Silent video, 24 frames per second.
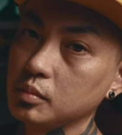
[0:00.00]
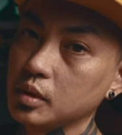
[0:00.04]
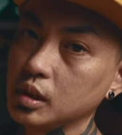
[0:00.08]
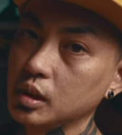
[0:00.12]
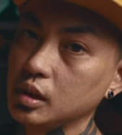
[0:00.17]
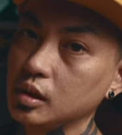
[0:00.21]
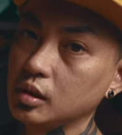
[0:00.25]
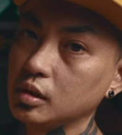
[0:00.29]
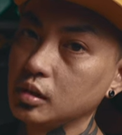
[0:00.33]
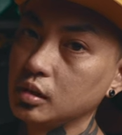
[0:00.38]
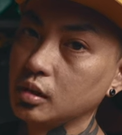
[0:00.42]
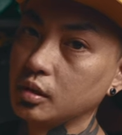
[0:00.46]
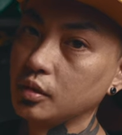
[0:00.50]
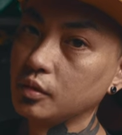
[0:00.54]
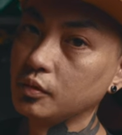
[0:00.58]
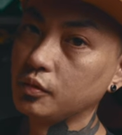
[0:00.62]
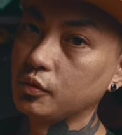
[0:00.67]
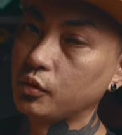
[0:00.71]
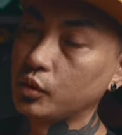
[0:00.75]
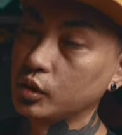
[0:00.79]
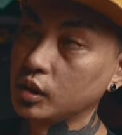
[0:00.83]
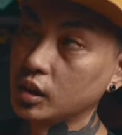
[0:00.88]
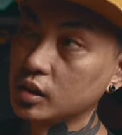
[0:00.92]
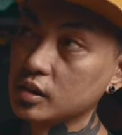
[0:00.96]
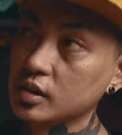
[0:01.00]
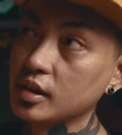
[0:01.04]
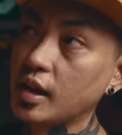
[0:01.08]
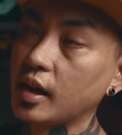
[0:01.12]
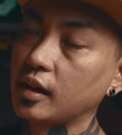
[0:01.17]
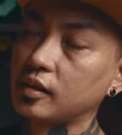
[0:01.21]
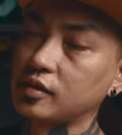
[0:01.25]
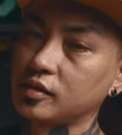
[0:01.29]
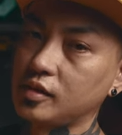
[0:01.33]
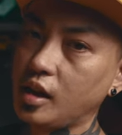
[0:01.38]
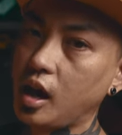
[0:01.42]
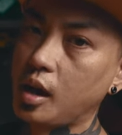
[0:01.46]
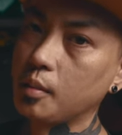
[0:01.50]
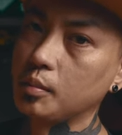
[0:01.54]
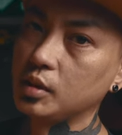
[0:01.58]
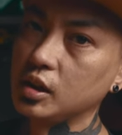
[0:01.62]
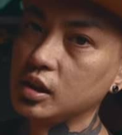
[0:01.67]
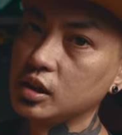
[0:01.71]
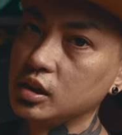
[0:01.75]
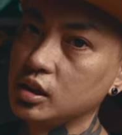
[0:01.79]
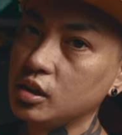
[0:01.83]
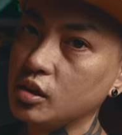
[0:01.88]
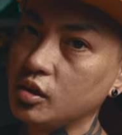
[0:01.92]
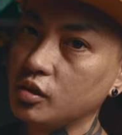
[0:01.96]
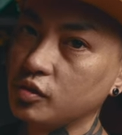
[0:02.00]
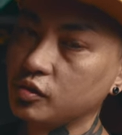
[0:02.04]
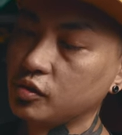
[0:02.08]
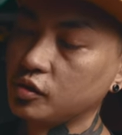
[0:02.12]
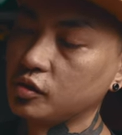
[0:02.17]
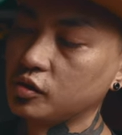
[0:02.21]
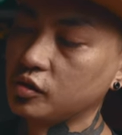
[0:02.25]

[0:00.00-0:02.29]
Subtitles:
me for the next how many years or